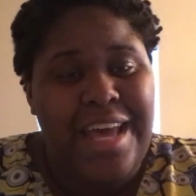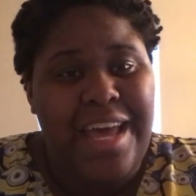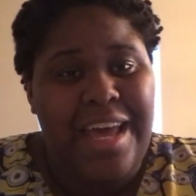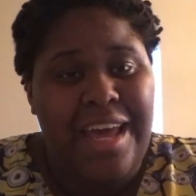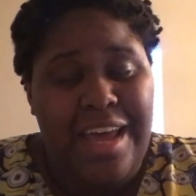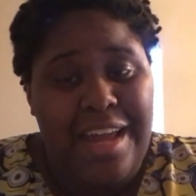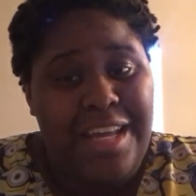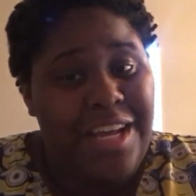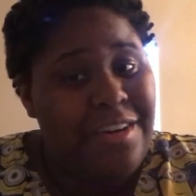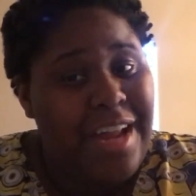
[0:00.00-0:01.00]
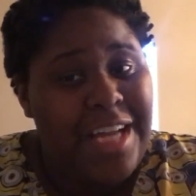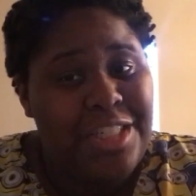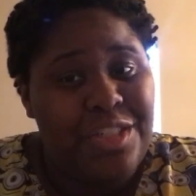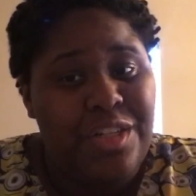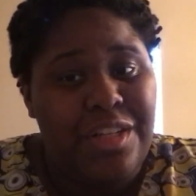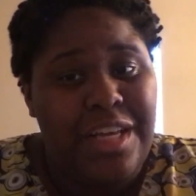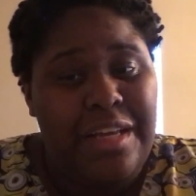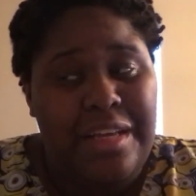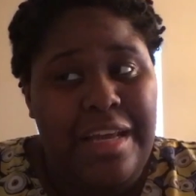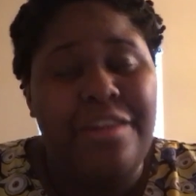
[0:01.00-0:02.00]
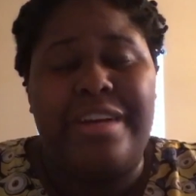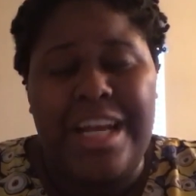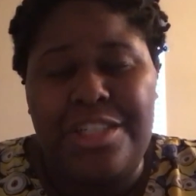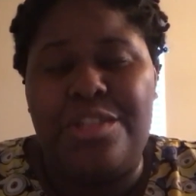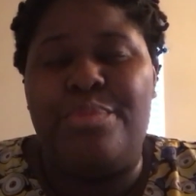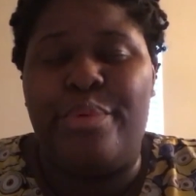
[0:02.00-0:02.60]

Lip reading: an international